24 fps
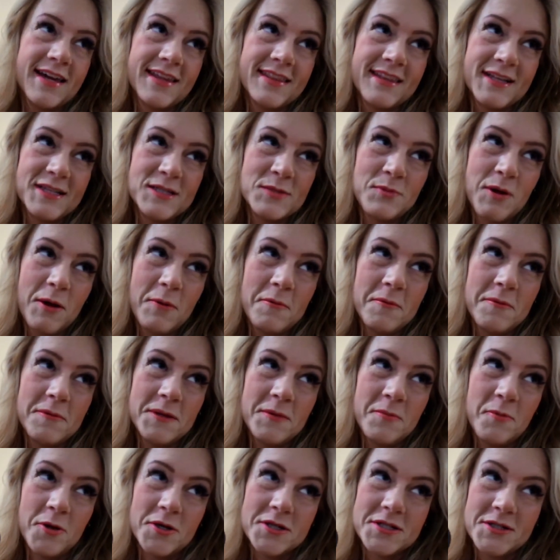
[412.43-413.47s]
and that's probably
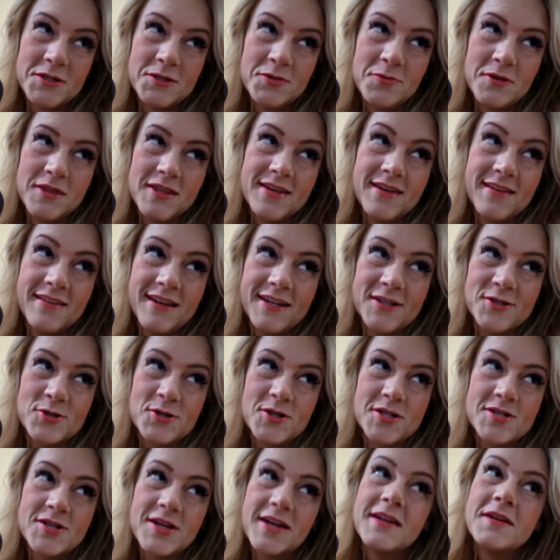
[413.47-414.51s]
more to do with the
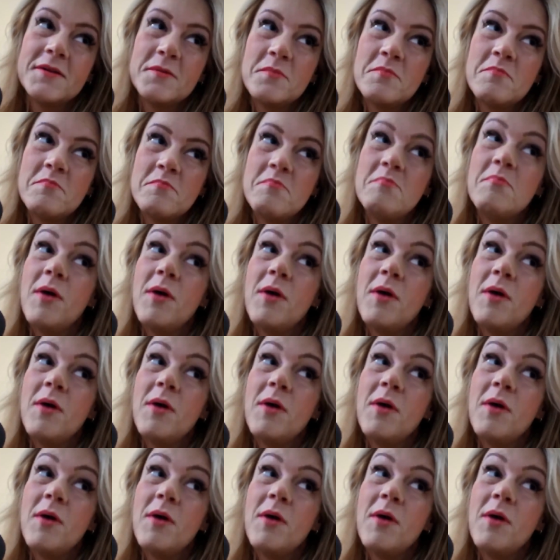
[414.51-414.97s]
electrician.